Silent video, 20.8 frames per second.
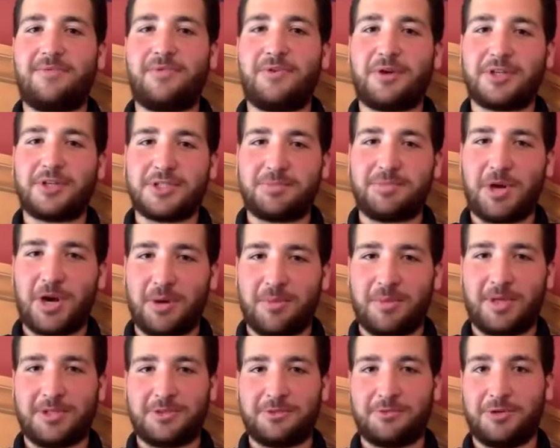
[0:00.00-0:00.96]
for
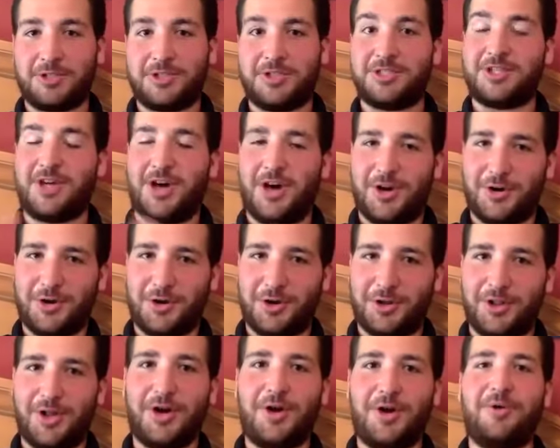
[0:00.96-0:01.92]
experiments, which is
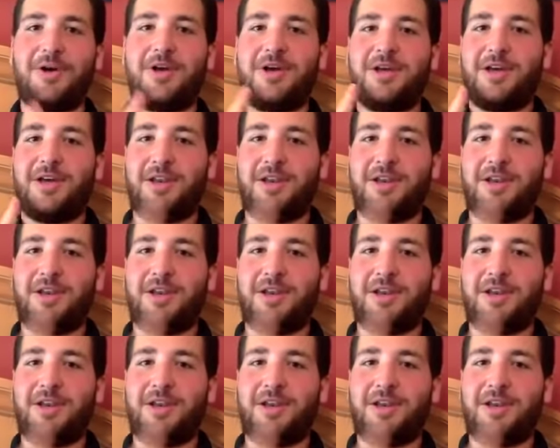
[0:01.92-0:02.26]
underglow,